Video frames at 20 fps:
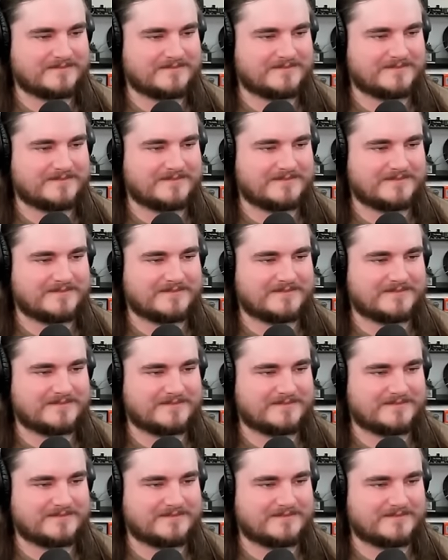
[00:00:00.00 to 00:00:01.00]

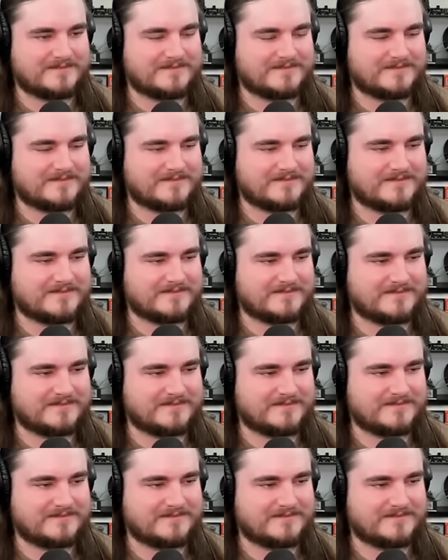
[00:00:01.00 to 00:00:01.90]
No one is speaking in this clip.